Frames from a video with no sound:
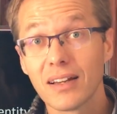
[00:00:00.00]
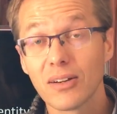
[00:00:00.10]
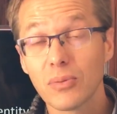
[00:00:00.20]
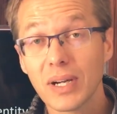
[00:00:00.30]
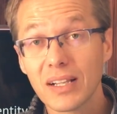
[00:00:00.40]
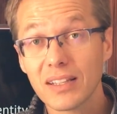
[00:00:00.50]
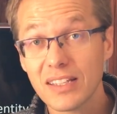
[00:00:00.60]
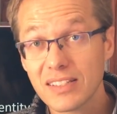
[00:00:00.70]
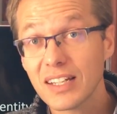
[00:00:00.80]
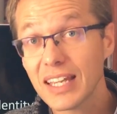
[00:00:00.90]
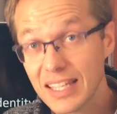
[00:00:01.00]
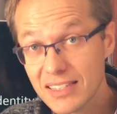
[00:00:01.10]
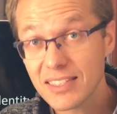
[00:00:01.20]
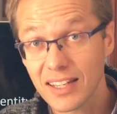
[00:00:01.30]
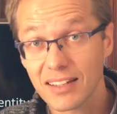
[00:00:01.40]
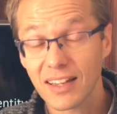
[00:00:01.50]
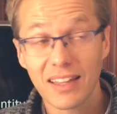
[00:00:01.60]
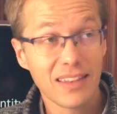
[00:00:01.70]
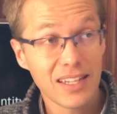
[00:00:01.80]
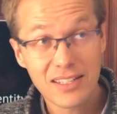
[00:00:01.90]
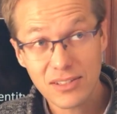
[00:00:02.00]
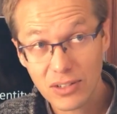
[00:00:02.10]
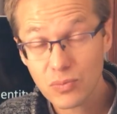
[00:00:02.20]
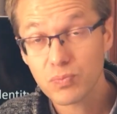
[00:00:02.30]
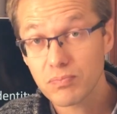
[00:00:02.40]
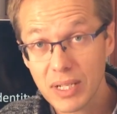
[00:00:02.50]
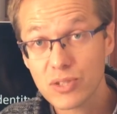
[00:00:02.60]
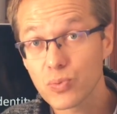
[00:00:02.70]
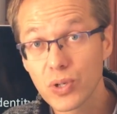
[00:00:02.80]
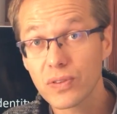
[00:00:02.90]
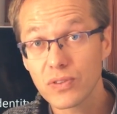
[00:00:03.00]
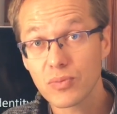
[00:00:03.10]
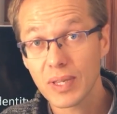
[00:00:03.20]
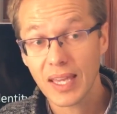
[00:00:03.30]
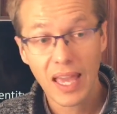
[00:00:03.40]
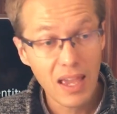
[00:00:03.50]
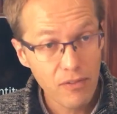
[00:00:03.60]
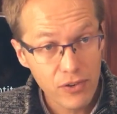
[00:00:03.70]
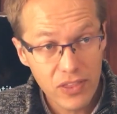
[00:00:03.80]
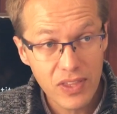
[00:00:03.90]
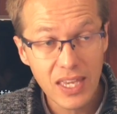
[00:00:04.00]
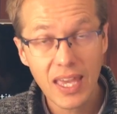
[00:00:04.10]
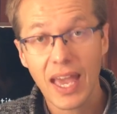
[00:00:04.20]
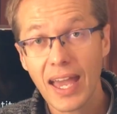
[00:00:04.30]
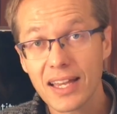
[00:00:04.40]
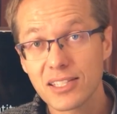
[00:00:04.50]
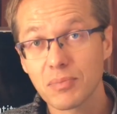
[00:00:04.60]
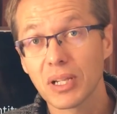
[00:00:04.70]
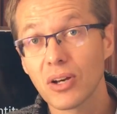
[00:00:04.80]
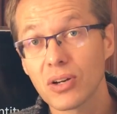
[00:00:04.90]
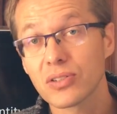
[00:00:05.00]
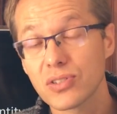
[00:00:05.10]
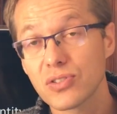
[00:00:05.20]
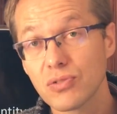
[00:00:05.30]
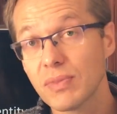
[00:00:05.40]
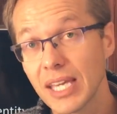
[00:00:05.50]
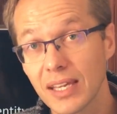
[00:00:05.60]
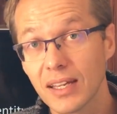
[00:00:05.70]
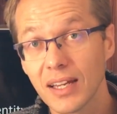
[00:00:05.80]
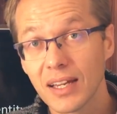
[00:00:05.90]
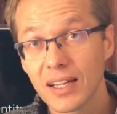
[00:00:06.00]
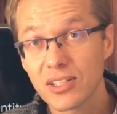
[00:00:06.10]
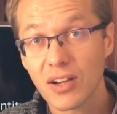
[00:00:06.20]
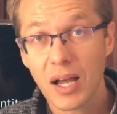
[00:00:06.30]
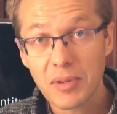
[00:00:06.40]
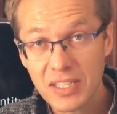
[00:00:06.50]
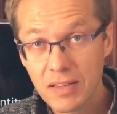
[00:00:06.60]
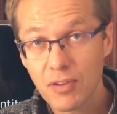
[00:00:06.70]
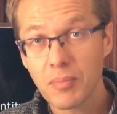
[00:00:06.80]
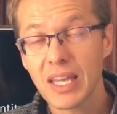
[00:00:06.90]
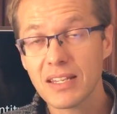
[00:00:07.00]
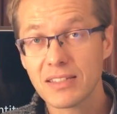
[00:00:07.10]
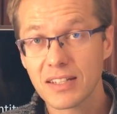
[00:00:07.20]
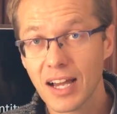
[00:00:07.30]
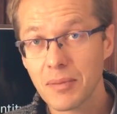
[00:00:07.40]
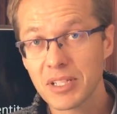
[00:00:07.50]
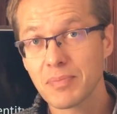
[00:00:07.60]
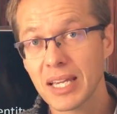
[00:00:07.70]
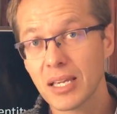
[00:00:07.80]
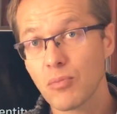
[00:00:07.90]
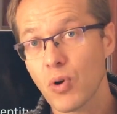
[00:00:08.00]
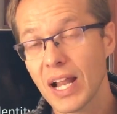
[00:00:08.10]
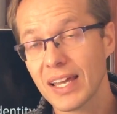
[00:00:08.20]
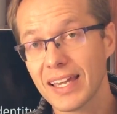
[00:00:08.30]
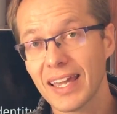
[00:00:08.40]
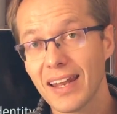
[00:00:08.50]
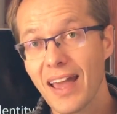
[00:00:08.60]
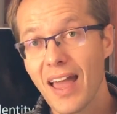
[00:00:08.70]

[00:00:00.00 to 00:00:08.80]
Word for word: well, he's going to get sick and then he's not much worth to me. Everything he has belongs to me. So I must give him medicine. I must make him well again.